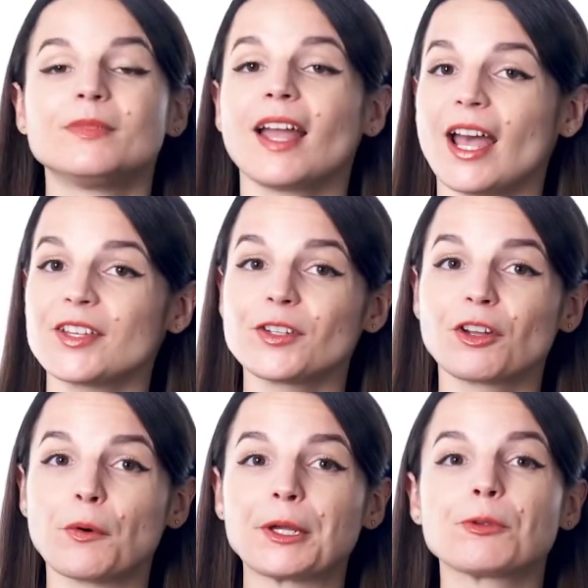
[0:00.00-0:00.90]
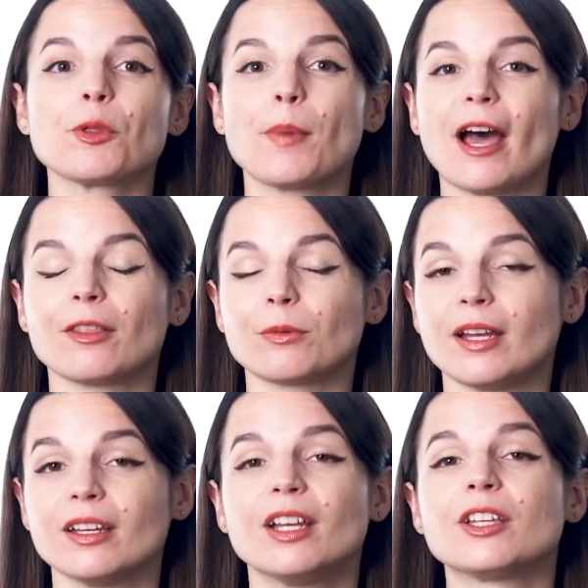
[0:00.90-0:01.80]
As you're going through the
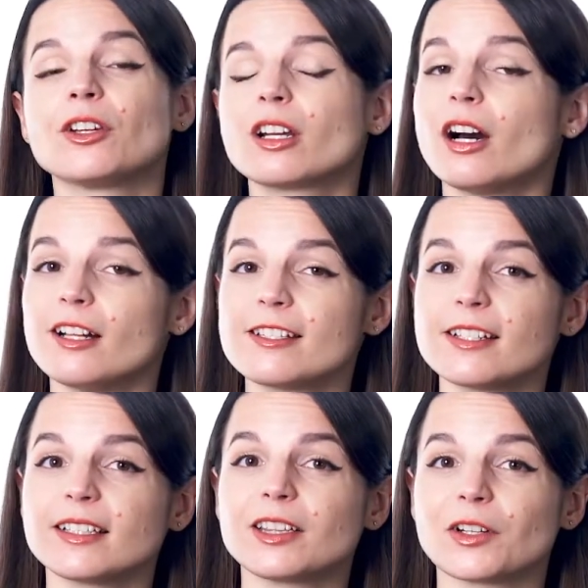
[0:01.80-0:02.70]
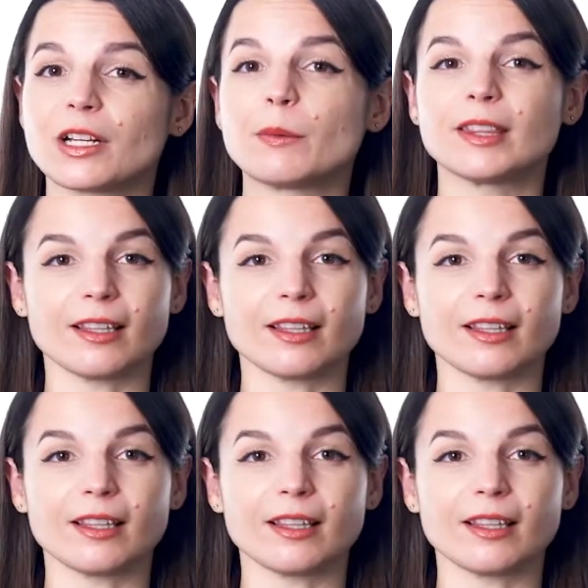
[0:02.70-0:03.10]
pathway, you're constantly learning with the